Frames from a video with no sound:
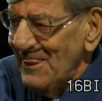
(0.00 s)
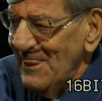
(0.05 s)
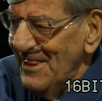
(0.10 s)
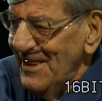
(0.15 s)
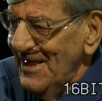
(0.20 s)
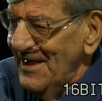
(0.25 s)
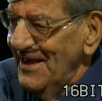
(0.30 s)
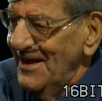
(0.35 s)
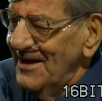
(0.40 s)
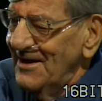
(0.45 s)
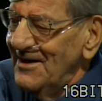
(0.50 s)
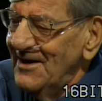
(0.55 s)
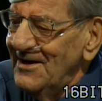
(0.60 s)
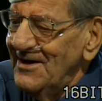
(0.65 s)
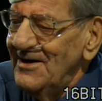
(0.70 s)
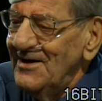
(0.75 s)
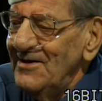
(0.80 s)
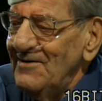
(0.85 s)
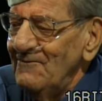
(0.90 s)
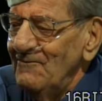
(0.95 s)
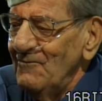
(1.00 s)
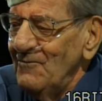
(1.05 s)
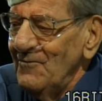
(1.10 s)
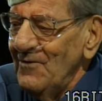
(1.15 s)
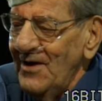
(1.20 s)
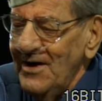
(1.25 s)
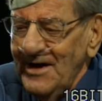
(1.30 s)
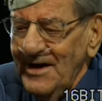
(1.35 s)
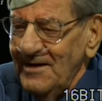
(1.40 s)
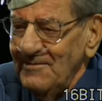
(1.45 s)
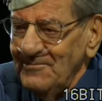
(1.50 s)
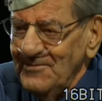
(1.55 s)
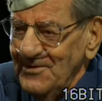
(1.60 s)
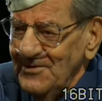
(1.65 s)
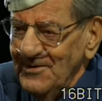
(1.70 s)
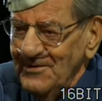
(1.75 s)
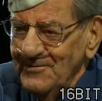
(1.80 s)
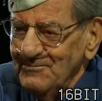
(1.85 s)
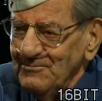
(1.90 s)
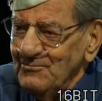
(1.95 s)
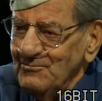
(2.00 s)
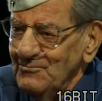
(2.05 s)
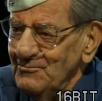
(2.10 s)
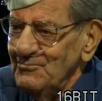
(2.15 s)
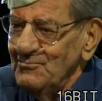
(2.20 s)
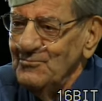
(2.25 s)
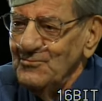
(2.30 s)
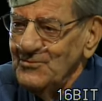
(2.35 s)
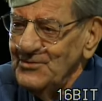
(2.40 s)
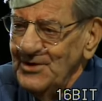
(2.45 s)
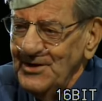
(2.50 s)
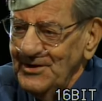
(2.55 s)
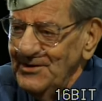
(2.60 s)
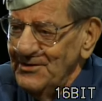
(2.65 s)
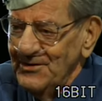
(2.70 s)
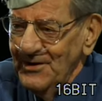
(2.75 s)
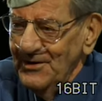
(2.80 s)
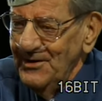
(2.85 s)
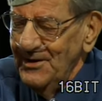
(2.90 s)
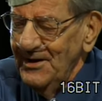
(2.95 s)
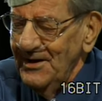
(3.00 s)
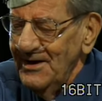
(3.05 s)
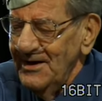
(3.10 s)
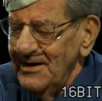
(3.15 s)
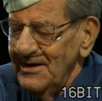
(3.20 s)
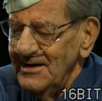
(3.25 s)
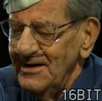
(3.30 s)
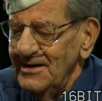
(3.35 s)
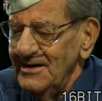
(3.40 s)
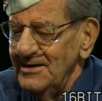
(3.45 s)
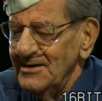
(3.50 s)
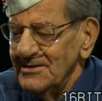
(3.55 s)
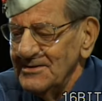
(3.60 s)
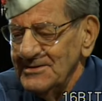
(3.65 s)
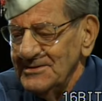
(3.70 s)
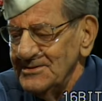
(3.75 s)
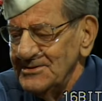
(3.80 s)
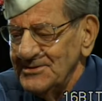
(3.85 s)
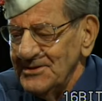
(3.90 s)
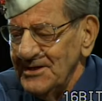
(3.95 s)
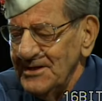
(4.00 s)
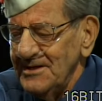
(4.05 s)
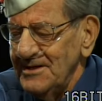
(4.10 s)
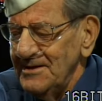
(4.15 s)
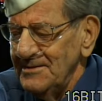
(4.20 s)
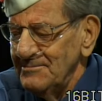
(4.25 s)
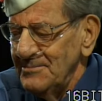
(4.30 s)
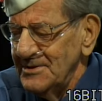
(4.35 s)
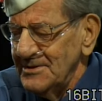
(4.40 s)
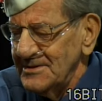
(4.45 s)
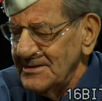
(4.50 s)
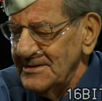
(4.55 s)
Uh, I happened to, didn't uh, get sick, but uh,